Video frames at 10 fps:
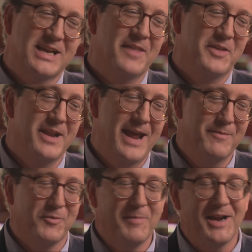I got the
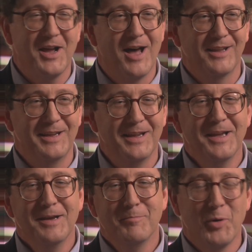name from my colleague,
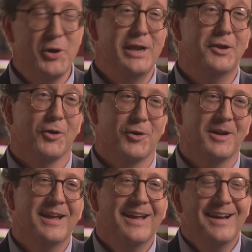Bernie
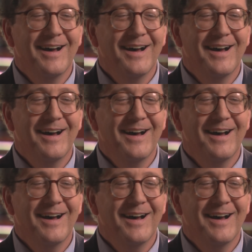Gert. Uh-huh.